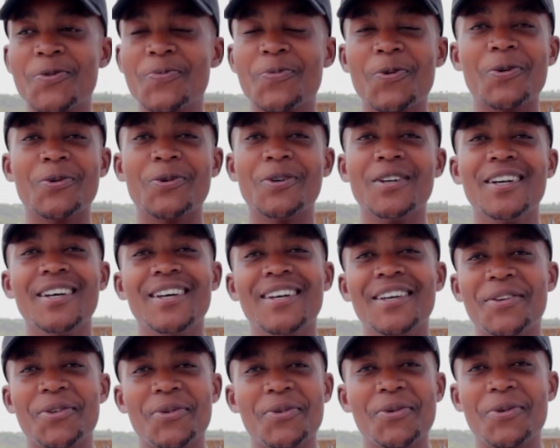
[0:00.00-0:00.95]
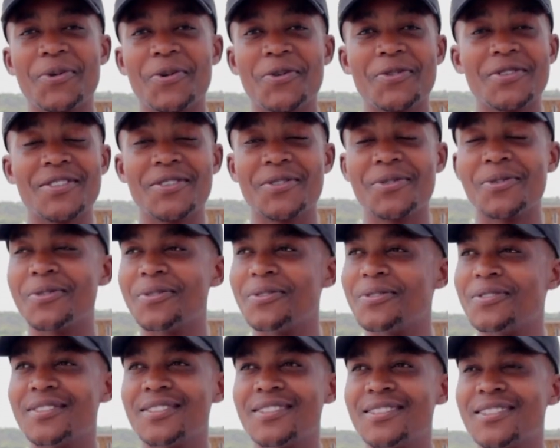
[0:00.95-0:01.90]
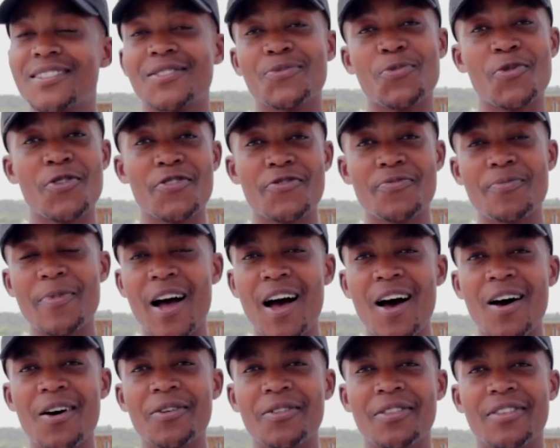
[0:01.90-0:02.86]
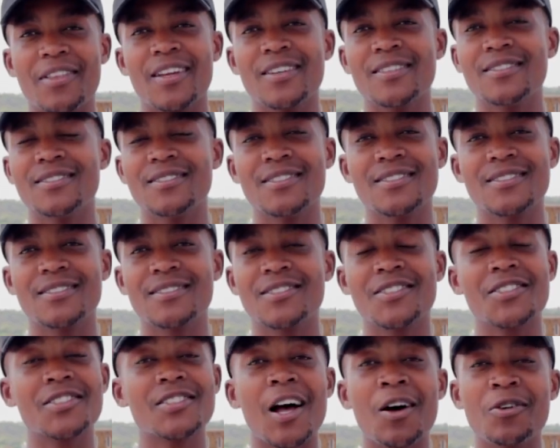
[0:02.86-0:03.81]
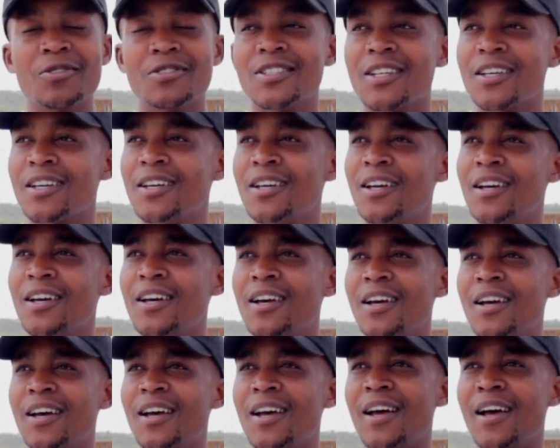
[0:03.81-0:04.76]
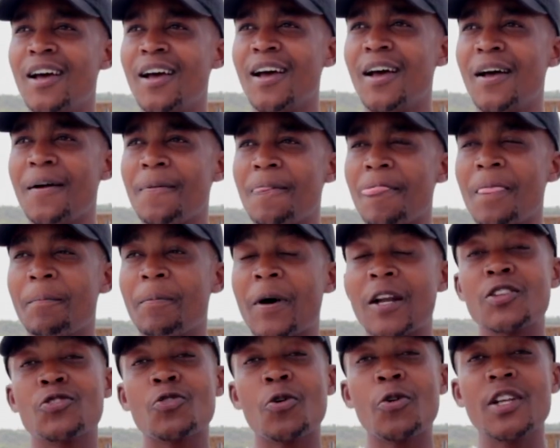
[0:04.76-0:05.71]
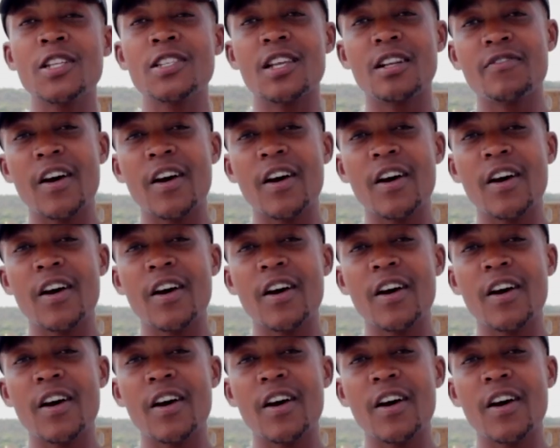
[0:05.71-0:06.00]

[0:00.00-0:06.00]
people, you know, because, you know, it's word of mouth and it's just out there. But it's always